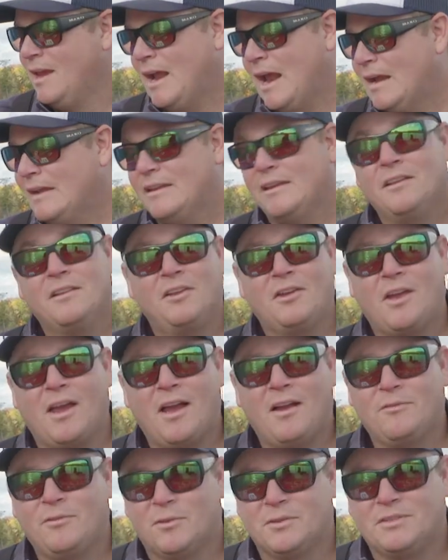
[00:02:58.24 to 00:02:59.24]
ideally you
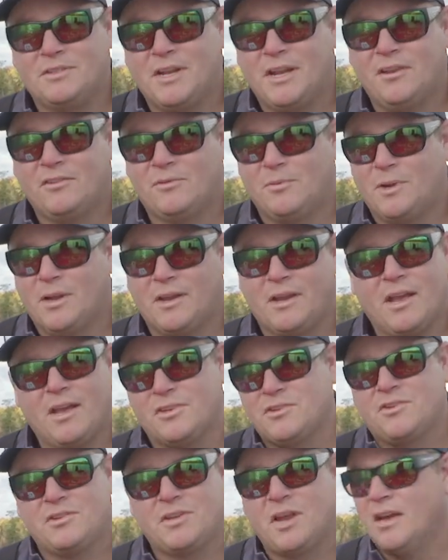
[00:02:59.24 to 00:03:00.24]
have those days where you
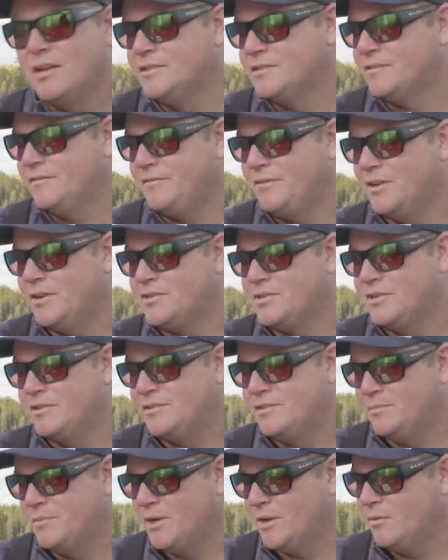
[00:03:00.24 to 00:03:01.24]
catch tons of fish and
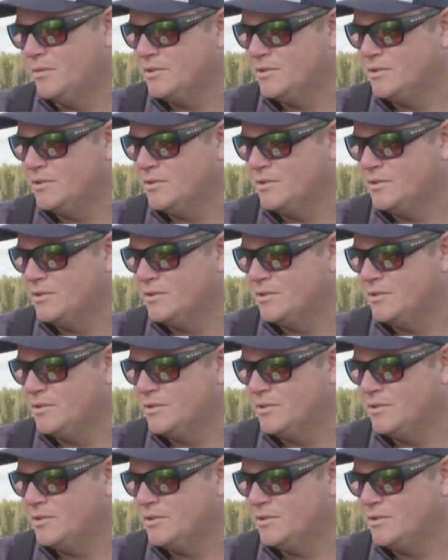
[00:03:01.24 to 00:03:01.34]
some big